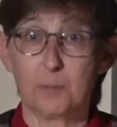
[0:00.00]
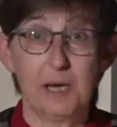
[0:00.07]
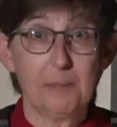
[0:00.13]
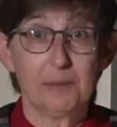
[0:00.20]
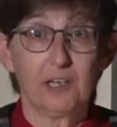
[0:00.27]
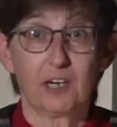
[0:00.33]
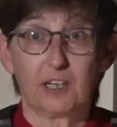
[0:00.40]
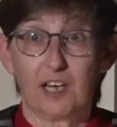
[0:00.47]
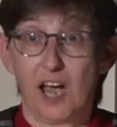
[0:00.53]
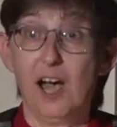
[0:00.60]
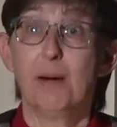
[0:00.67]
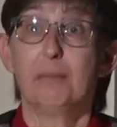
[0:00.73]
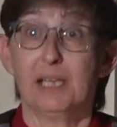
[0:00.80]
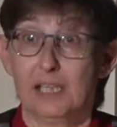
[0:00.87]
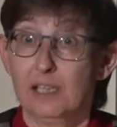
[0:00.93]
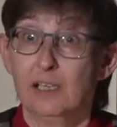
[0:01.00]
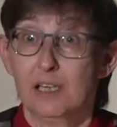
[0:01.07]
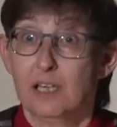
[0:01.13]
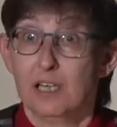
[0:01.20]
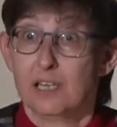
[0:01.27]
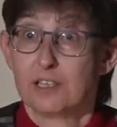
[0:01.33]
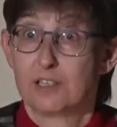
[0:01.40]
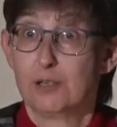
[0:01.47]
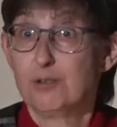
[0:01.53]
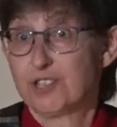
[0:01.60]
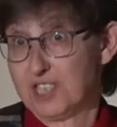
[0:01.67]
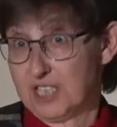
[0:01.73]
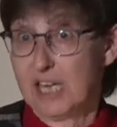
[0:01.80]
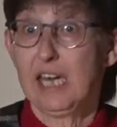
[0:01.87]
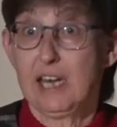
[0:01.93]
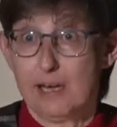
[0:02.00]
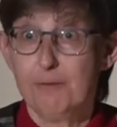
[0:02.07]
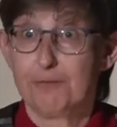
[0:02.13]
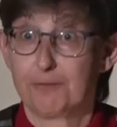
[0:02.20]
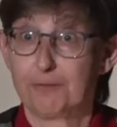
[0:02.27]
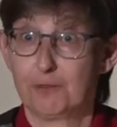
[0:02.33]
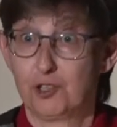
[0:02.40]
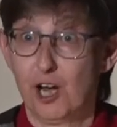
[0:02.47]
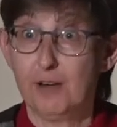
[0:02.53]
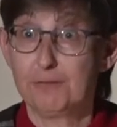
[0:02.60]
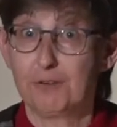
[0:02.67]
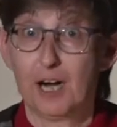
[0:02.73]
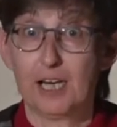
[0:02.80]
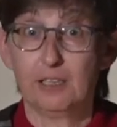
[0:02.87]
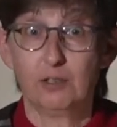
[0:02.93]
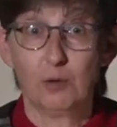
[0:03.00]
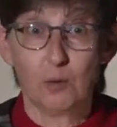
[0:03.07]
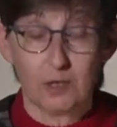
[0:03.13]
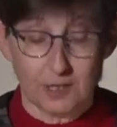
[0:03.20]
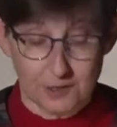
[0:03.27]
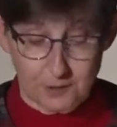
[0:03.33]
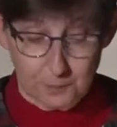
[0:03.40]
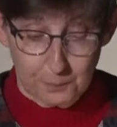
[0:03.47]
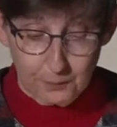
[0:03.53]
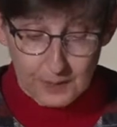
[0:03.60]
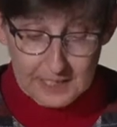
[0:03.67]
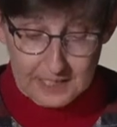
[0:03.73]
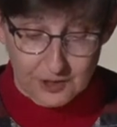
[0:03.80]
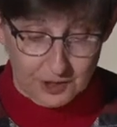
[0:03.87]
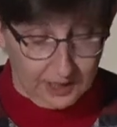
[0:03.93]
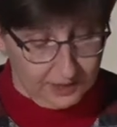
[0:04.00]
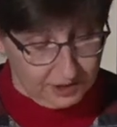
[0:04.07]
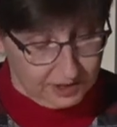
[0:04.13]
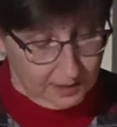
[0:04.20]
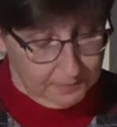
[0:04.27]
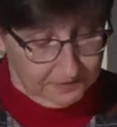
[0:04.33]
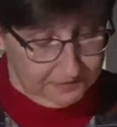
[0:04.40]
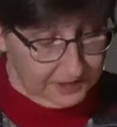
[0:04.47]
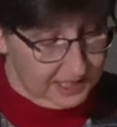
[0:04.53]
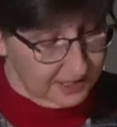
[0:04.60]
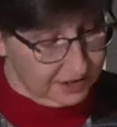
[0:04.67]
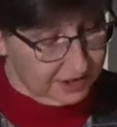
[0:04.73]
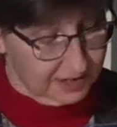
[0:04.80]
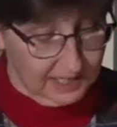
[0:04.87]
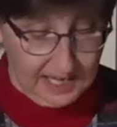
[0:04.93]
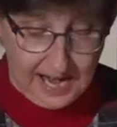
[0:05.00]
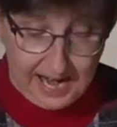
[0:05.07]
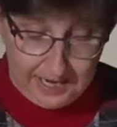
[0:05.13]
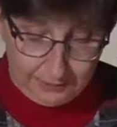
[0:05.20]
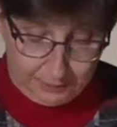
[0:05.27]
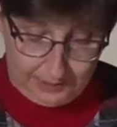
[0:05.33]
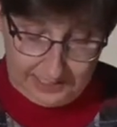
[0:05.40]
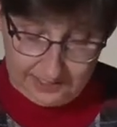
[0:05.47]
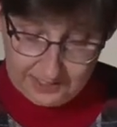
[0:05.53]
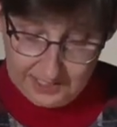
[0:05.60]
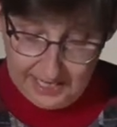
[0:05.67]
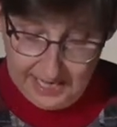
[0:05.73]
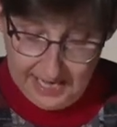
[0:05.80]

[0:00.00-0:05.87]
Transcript: People are coming to see J. Frank Norris preach and some of his theatrics.